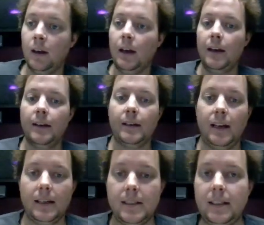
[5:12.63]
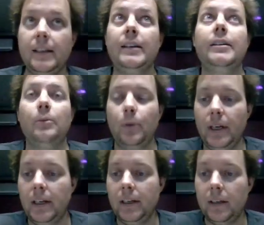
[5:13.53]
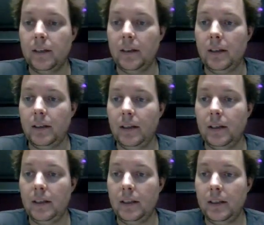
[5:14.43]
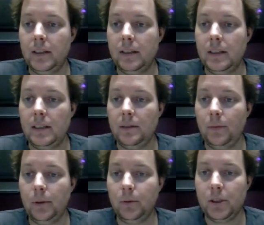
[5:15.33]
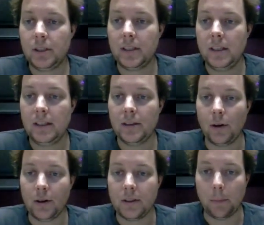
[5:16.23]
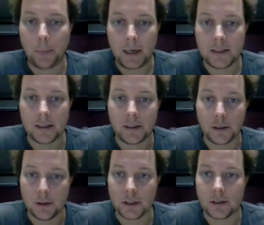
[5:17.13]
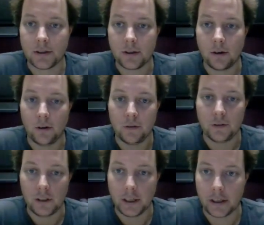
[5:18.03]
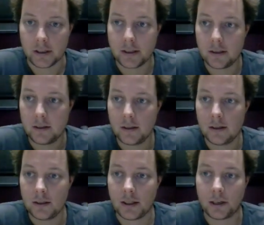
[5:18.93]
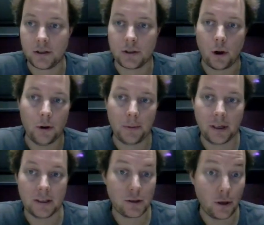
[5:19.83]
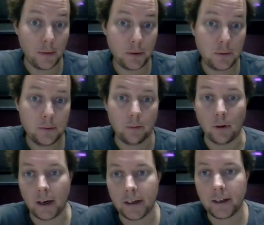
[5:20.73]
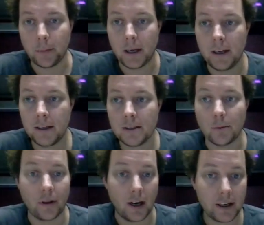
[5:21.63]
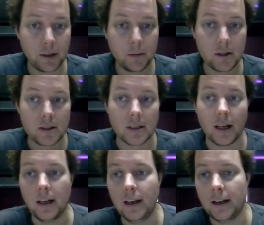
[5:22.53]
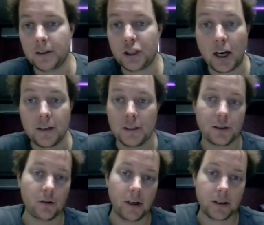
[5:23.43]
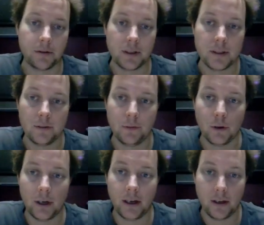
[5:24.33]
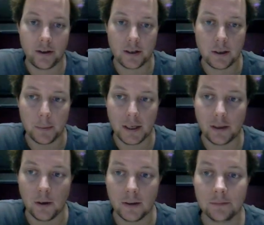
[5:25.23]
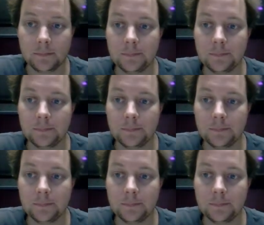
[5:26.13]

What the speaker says: And lastly, we will just need to know some basic usage of Linux, such as opening a terminal, running commands with arguments, and changing directories via the command line.